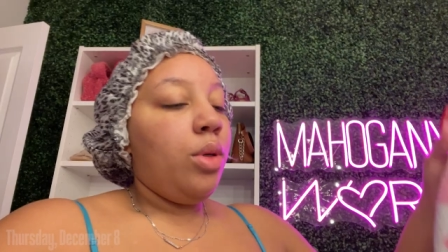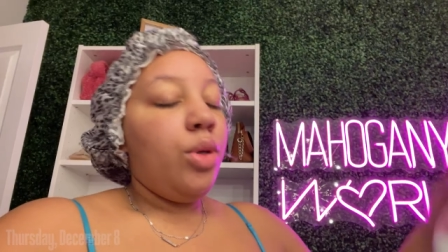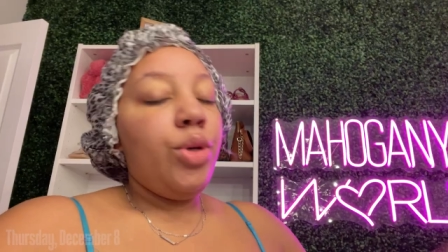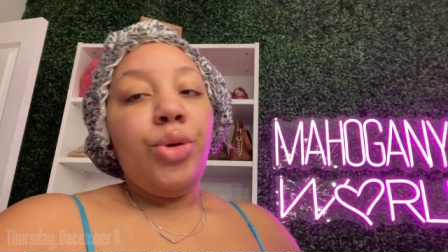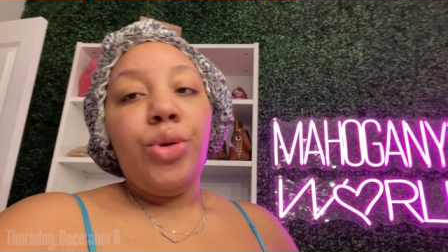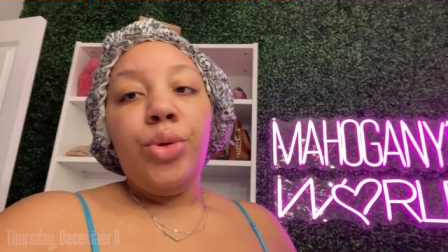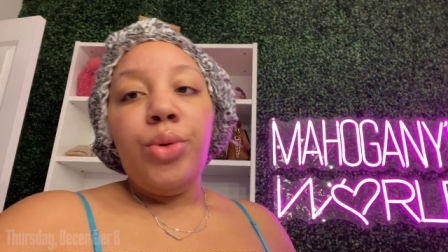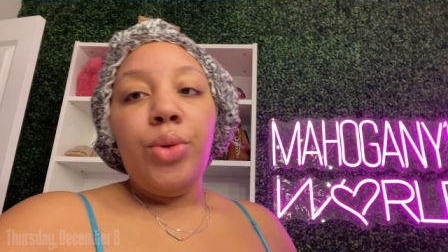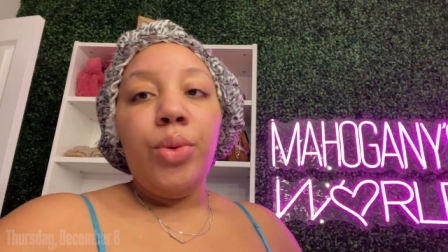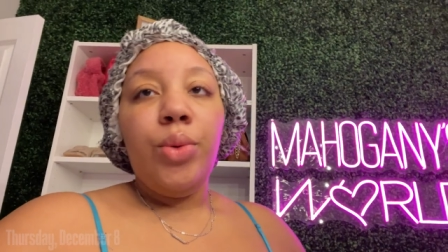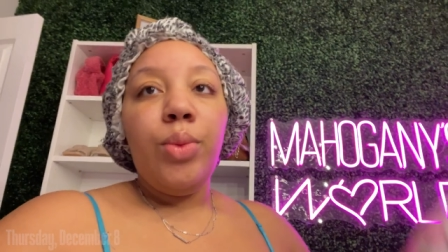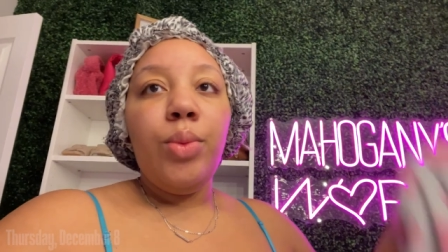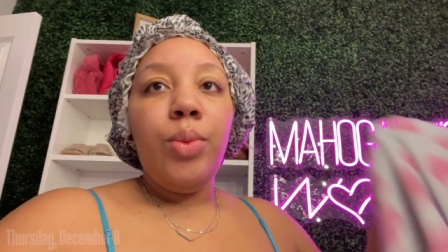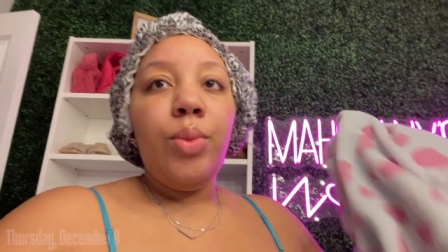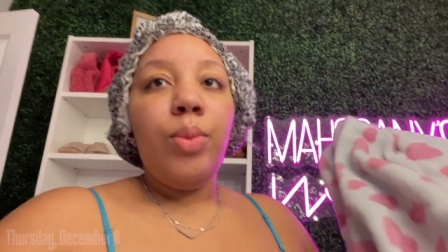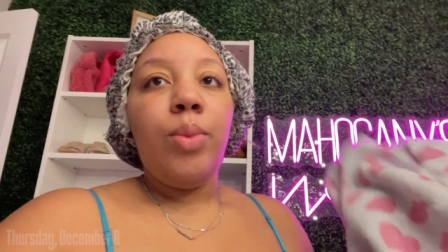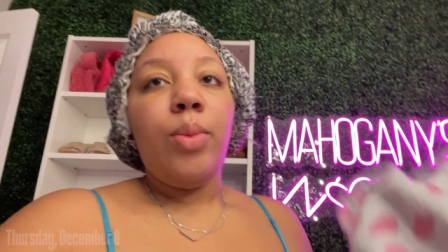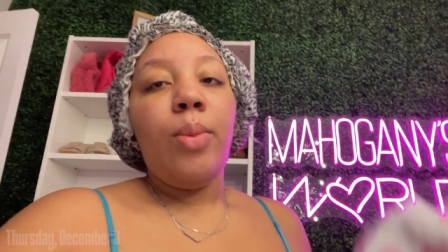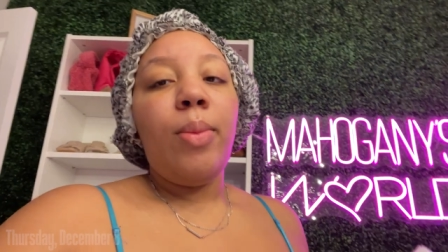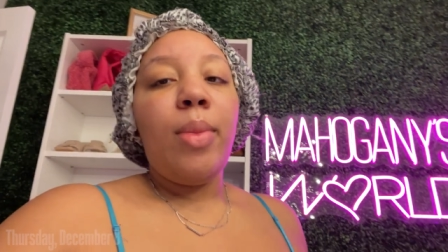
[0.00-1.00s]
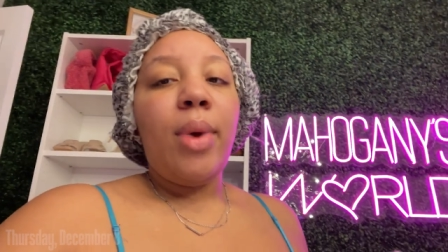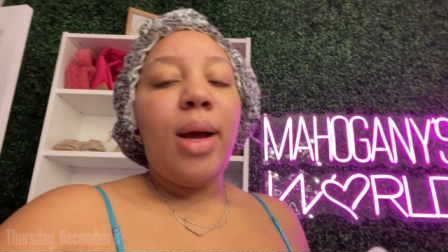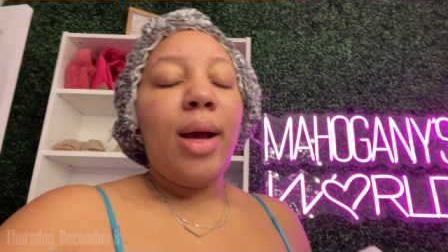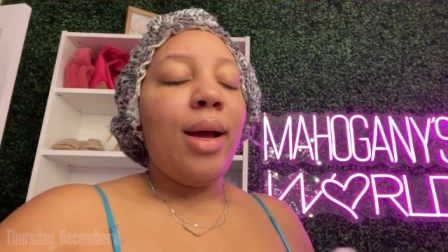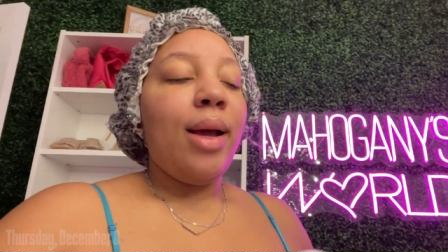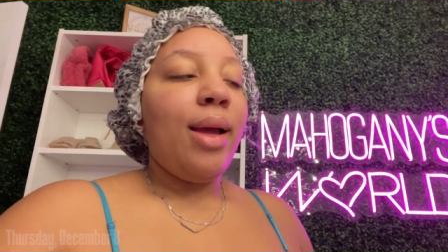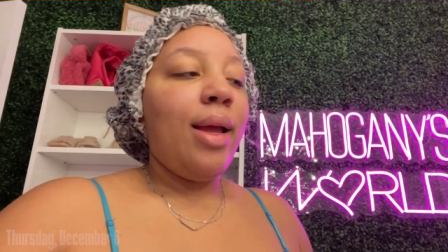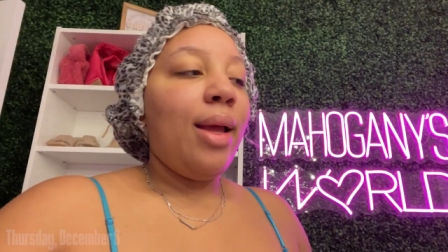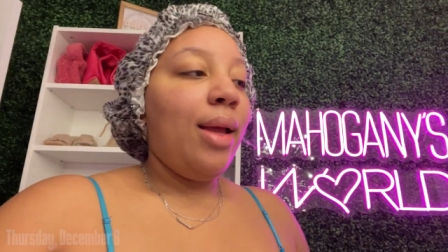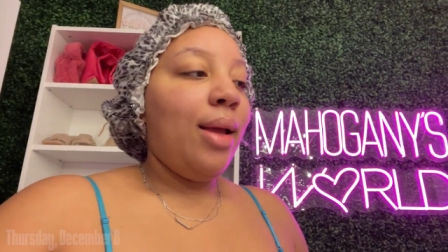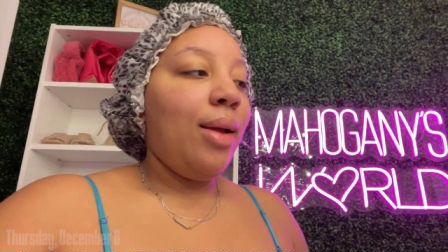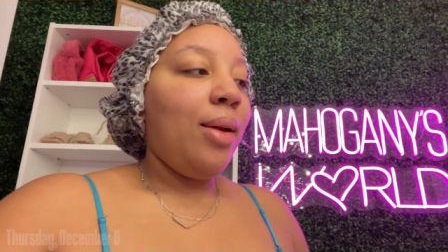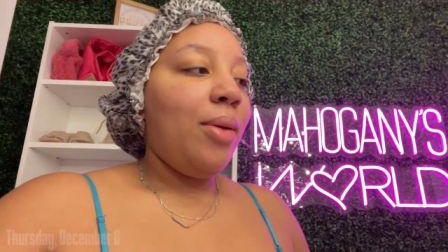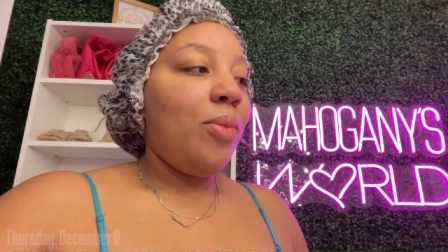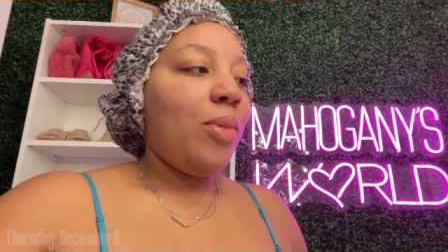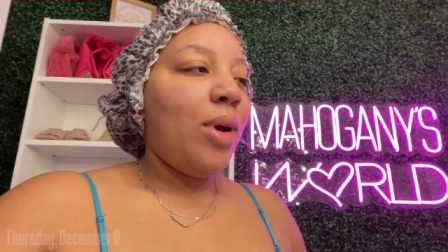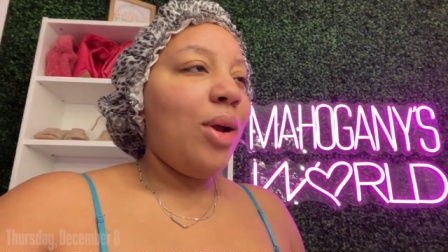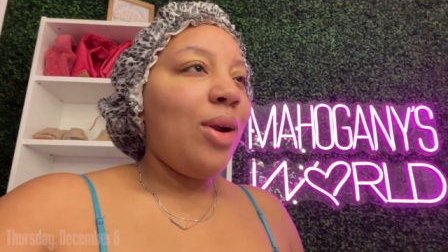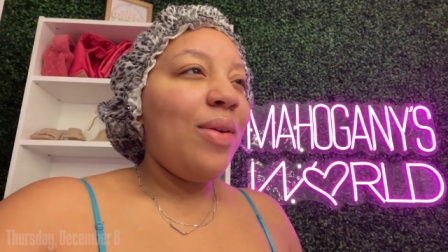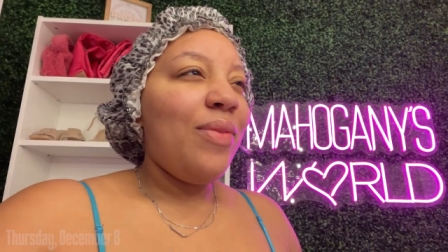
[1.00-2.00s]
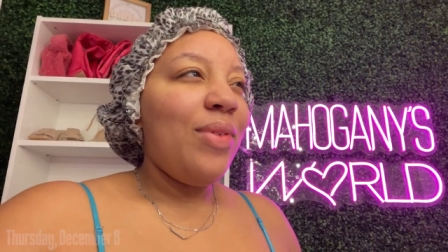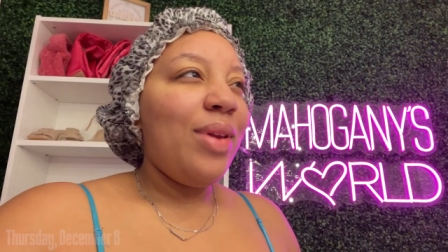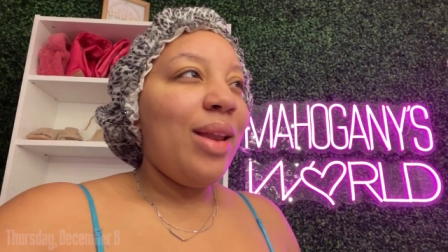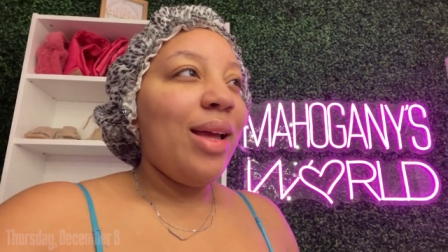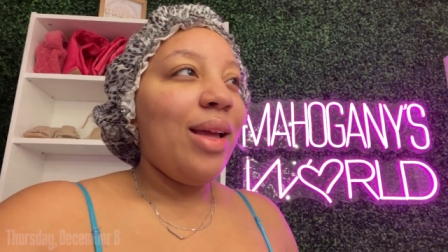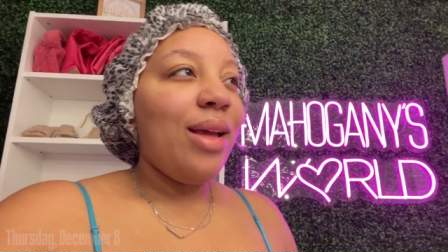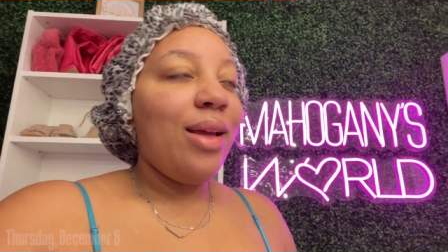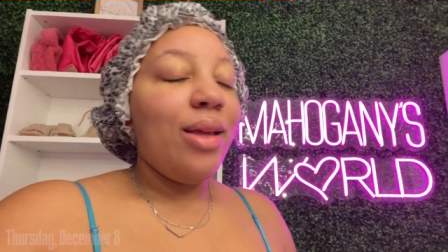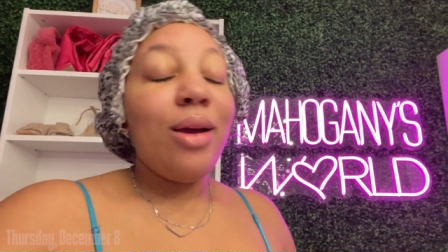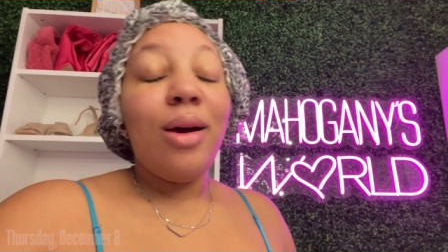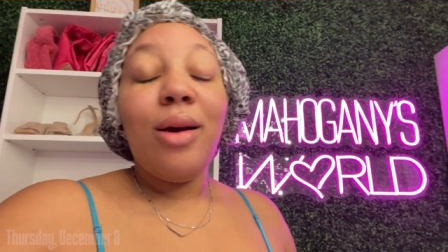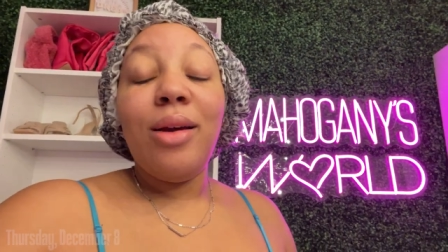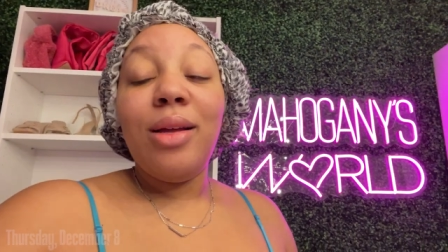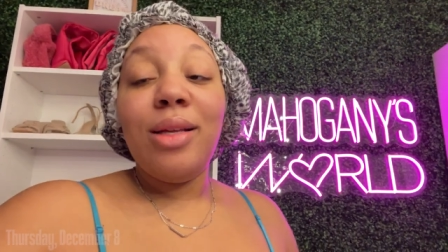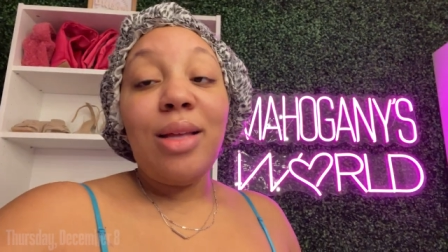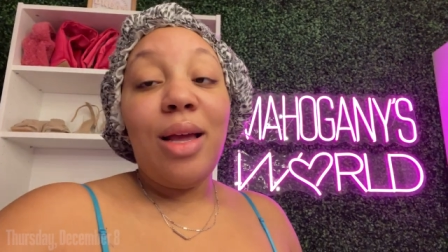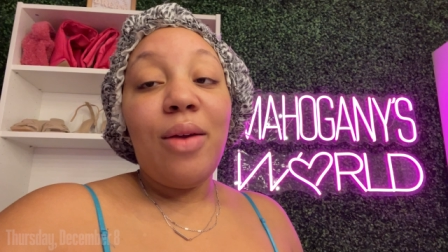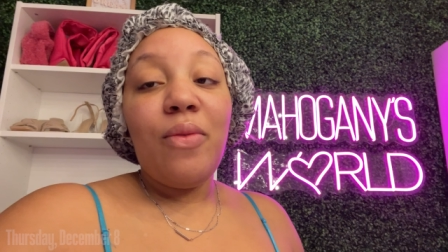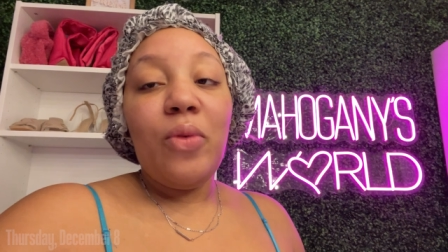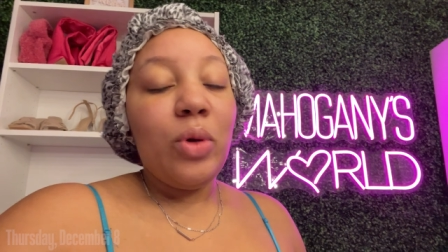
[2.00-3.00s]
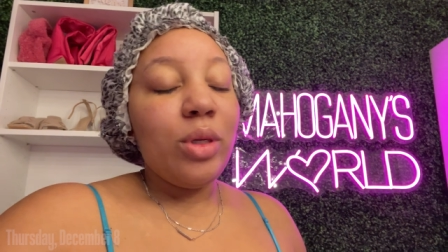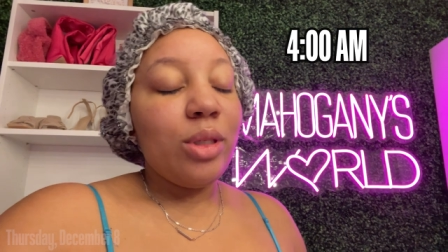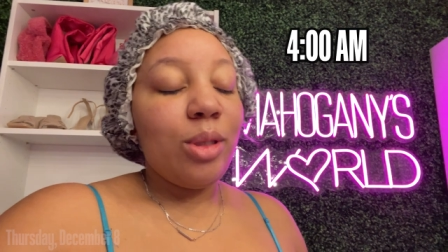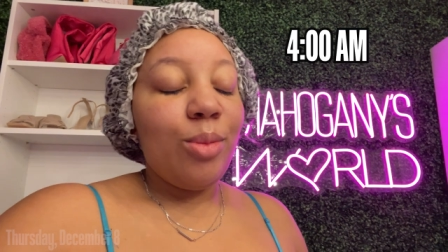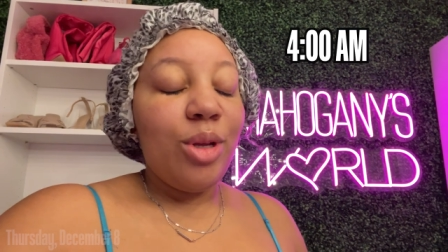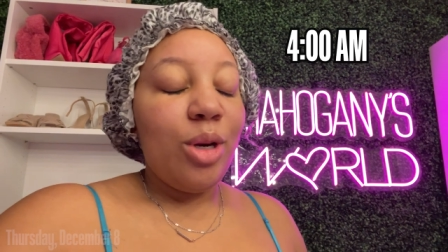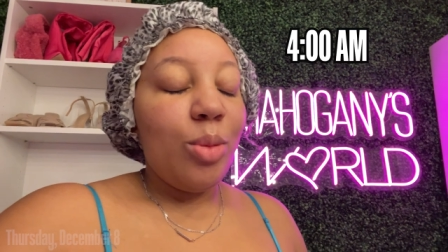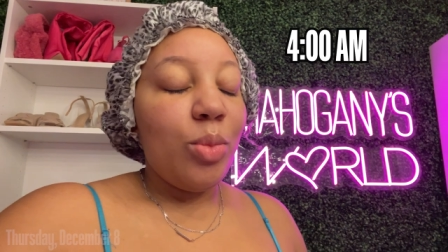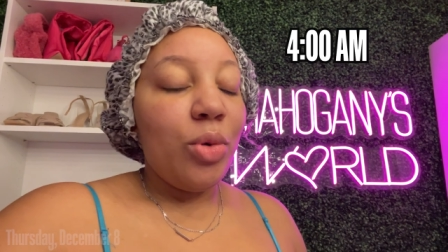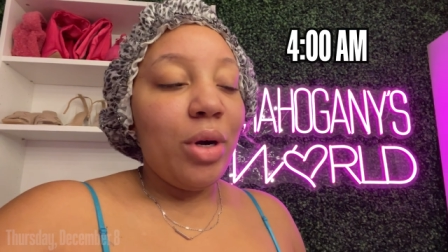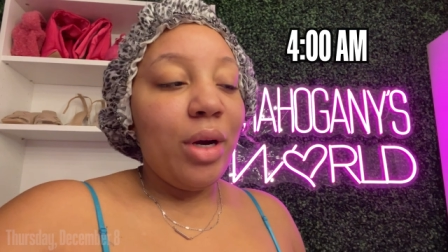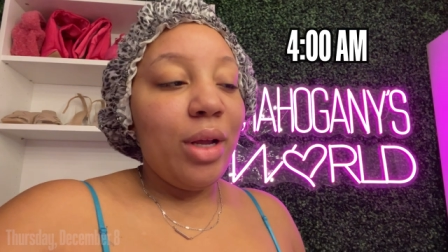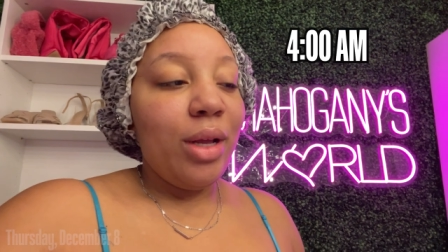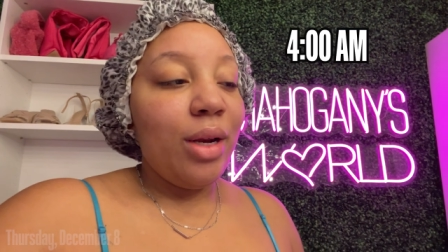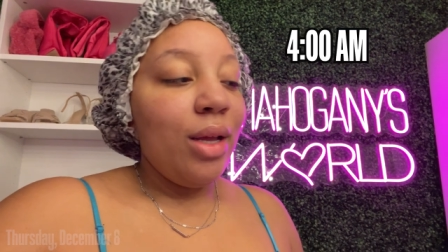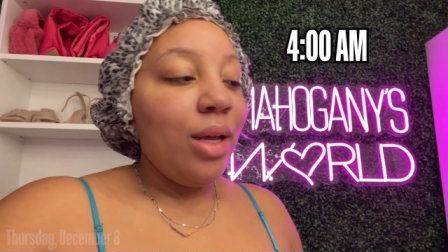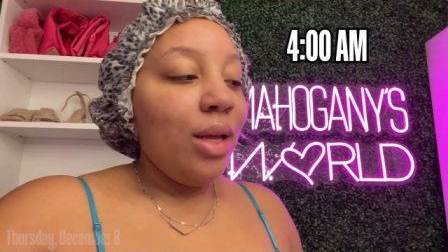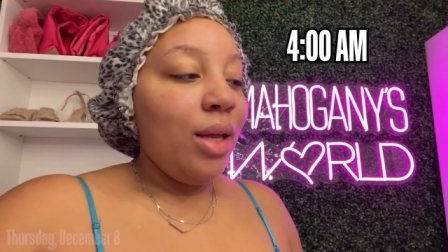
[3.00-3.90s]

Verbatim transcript: do my, why do I feel like, y'all, it's like four something in the morning.